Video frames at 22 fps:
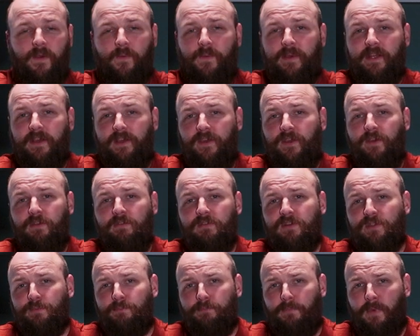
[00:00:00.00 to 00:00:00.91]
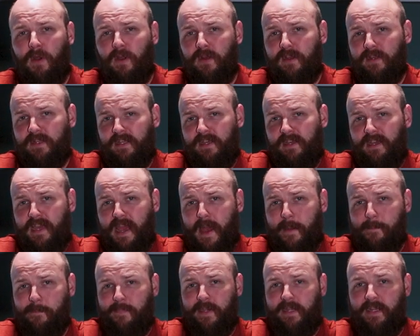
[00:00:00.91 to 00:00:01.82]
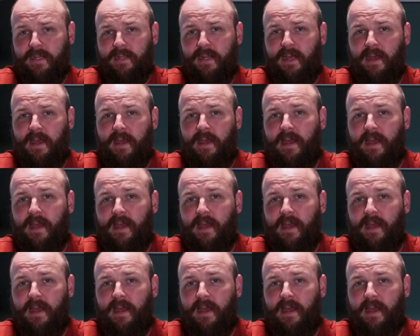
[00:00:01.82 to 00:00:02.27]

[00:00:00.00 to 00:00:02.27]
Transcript: with a huge marketing campaign